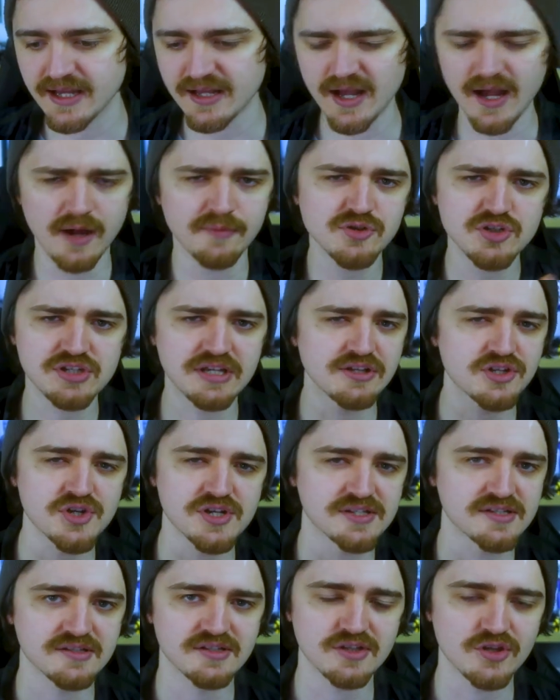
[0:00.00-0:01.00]
I, am just
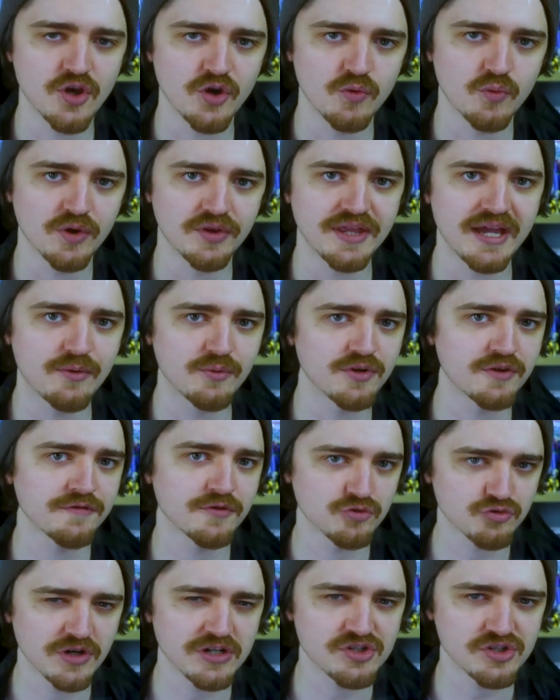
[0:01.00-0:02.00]
interested to know what that would have
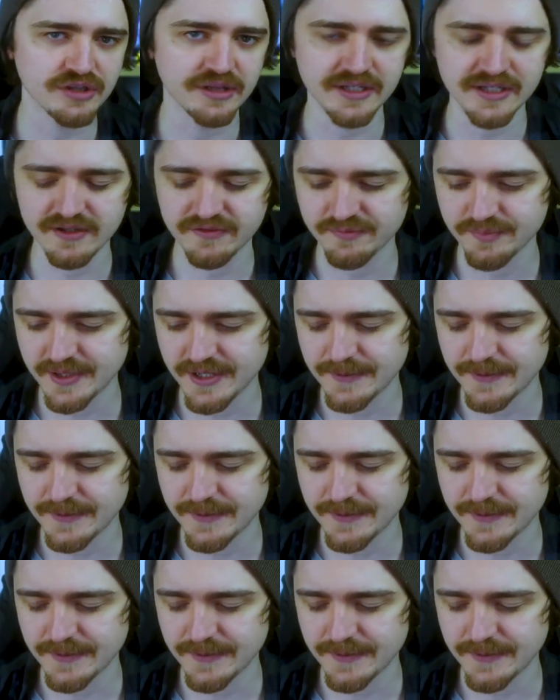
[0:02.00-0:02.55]
originally have